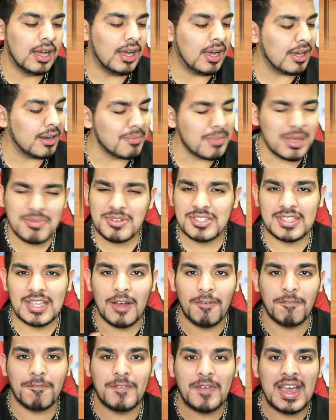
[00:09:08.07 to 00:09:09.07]
I don't know, maybe it's just
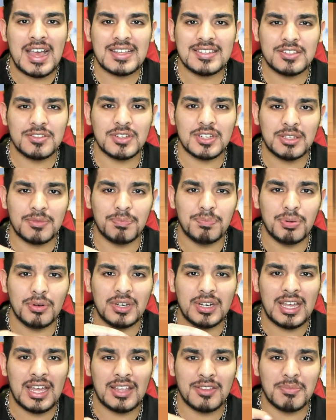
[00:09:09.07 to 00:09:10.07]
how fast you can
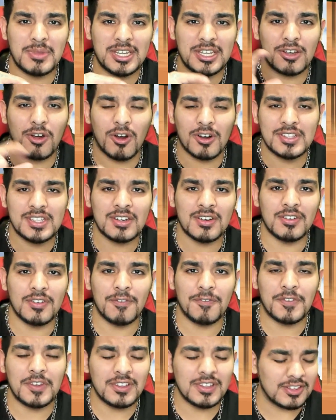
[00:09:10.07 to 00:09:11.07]
put as many cards out on the
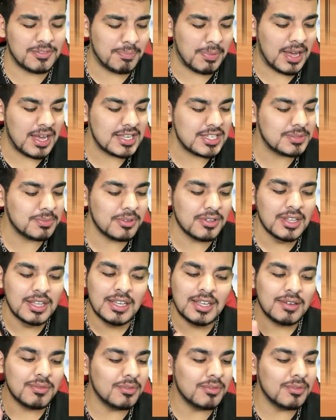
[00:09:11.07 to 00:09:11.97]
field as possible.